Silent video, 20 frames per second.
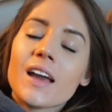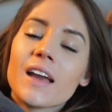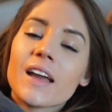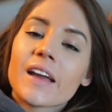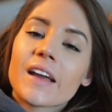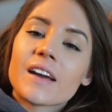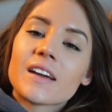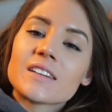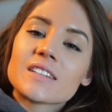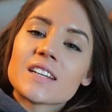
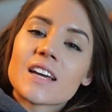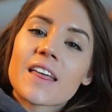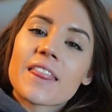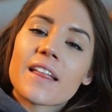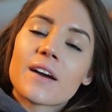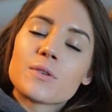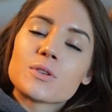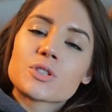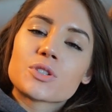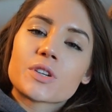and
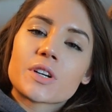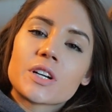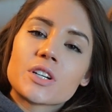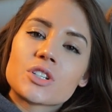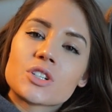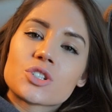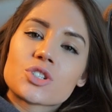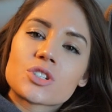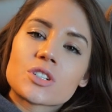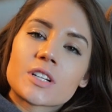that was great
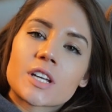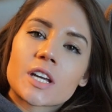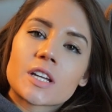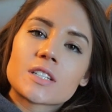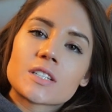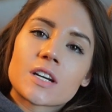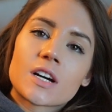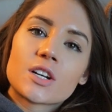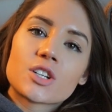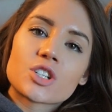just to
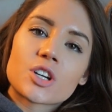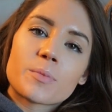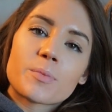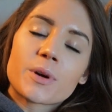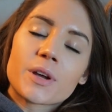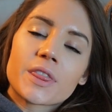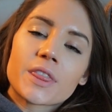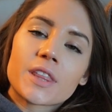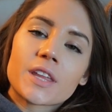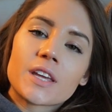like touch up on